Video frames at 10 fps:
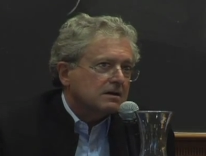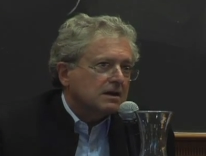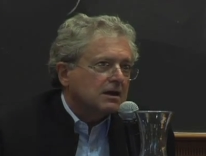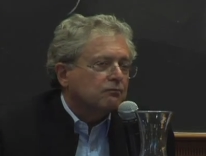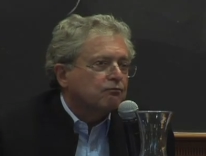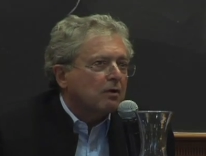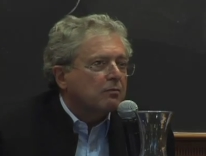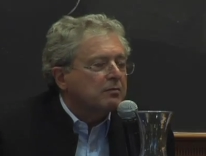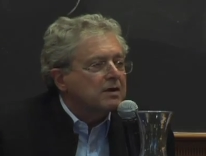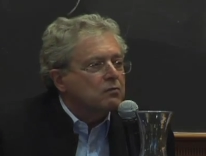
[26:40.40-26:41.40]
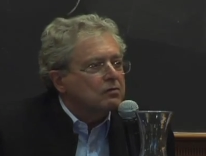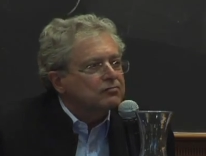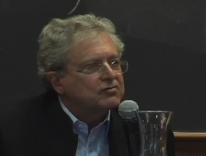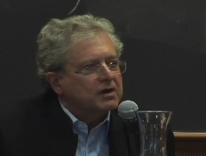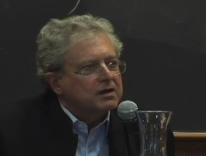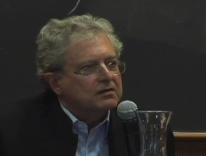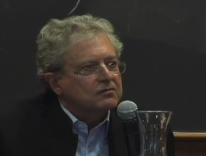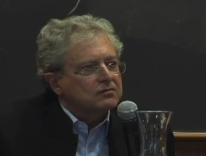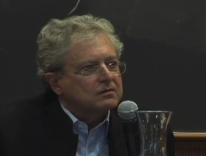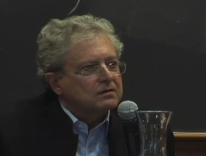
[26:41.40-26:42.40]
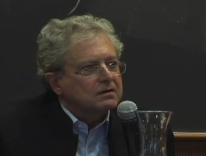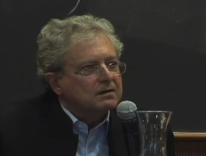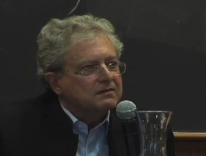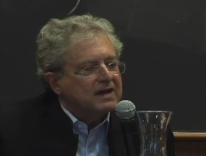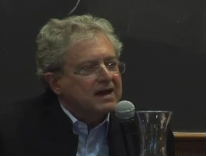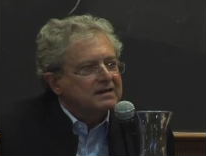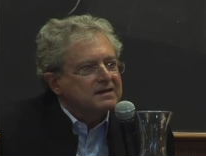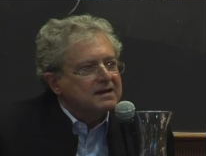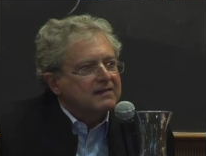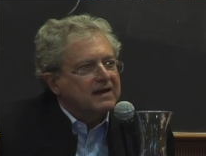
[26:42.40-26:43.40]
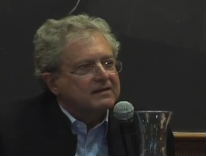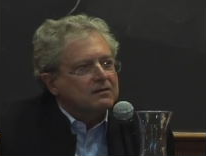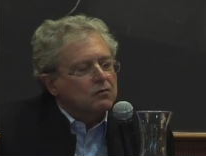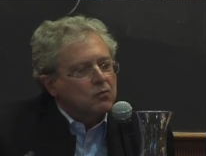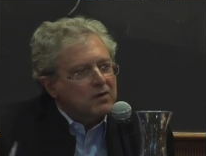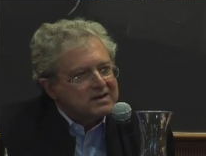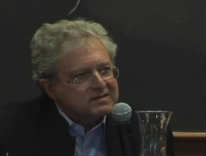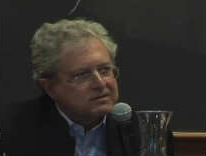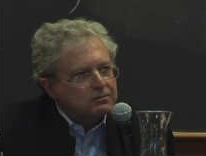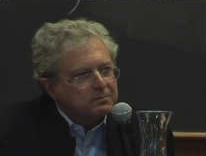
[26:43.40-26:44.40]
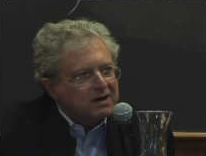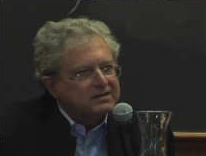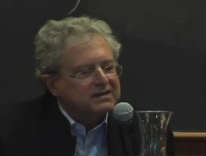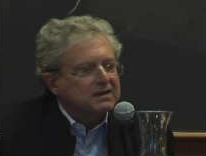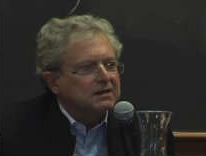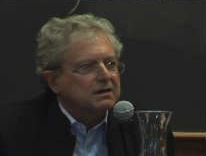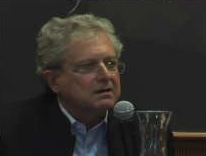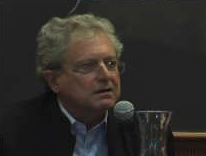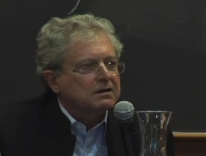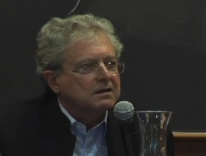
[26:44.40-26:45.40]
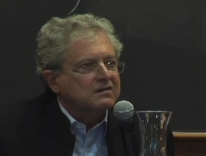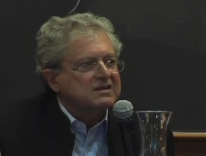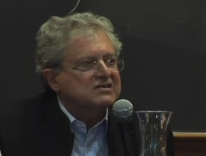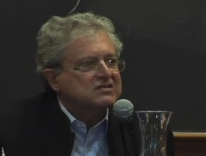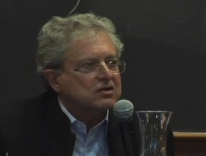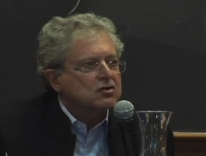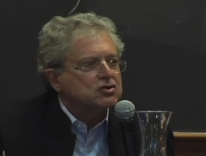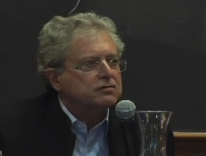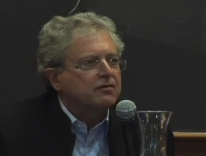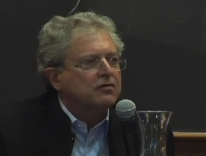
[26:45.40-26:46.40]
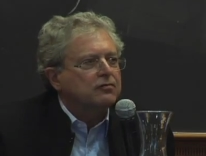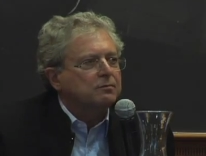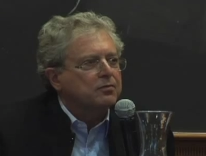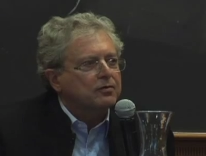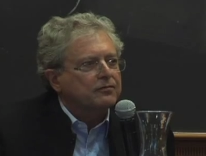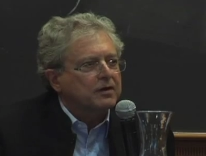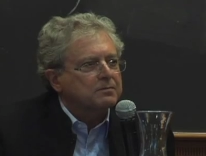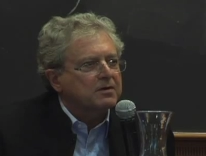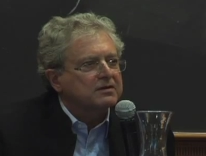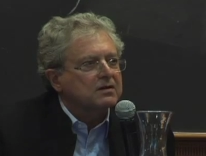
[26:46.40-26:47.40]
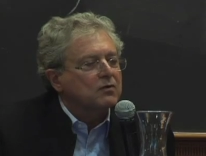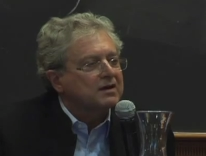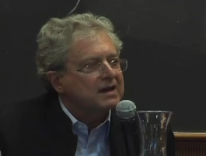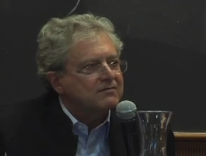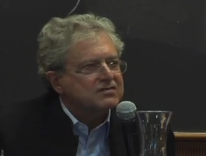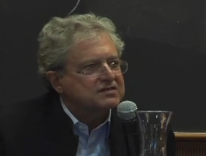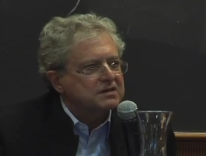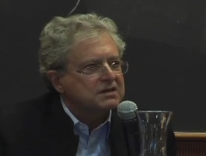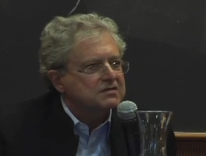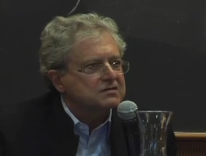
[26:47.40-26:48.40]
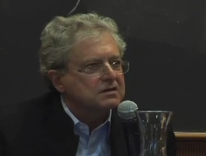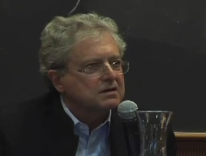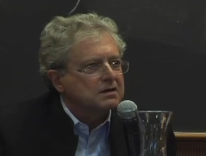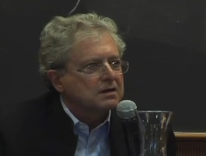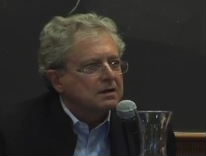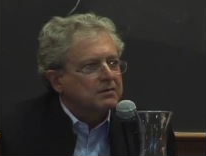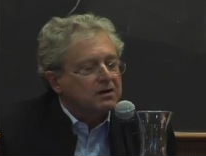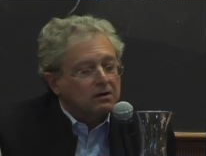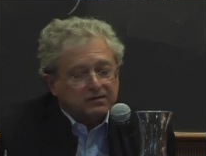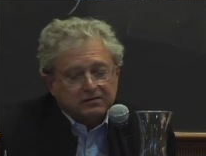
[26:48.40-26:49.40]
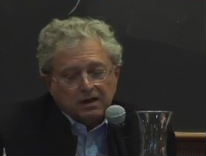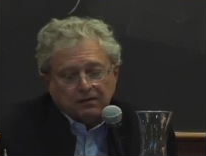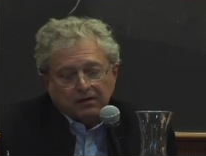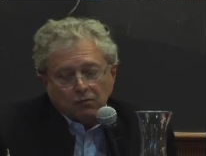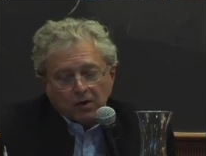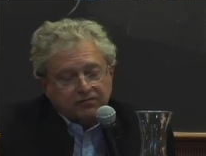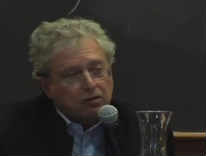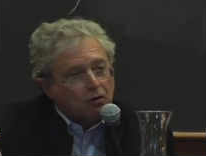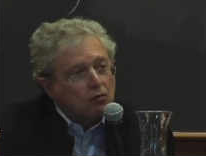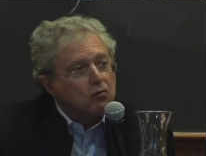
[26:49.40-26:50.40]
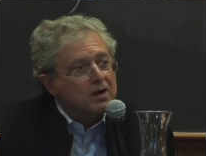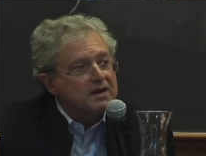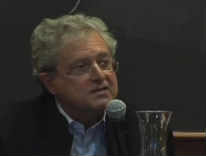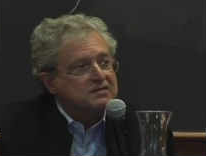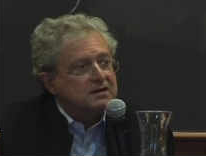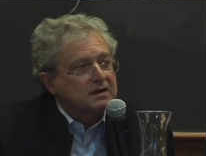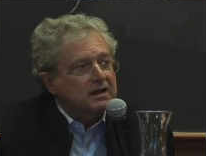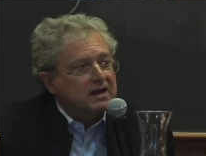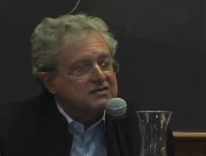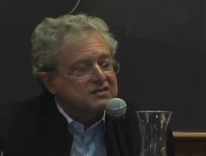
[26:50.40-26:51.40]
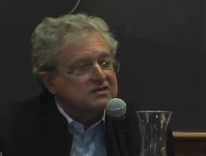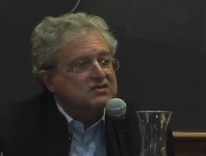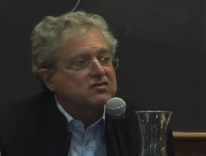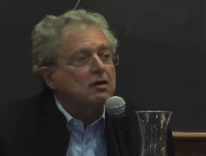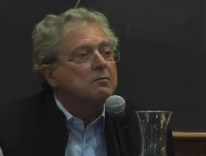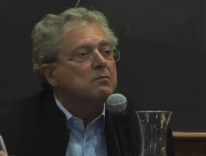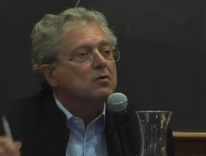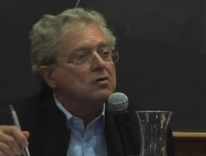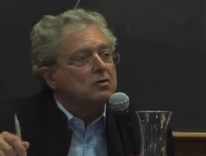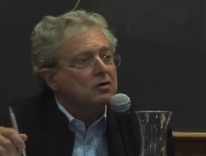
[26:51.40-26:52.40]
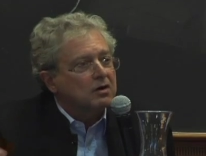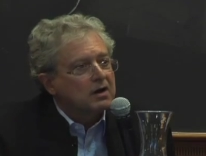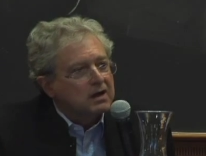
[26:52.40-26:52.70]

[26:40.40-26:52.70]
It probably won't change the idea that with the body, this search for the perfect body will never cease, because there will always exist some more